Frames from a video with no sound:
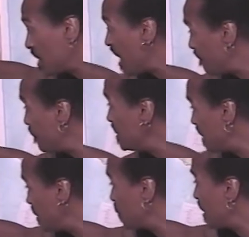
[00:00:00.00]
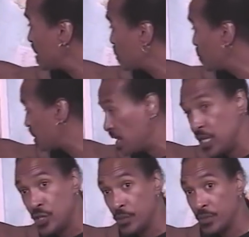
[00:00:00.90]
Every nation has looked to
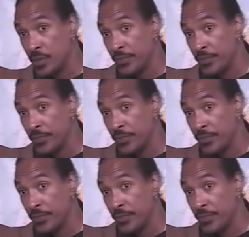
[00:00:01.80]
Egypt,